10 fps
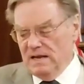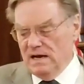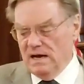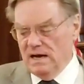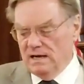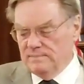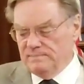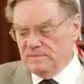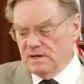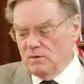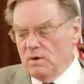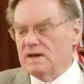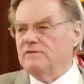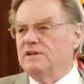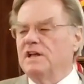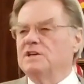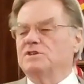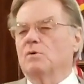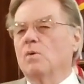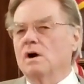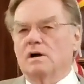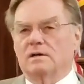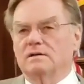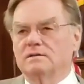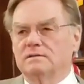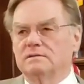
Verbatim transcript: Uh, what if it doesn't work?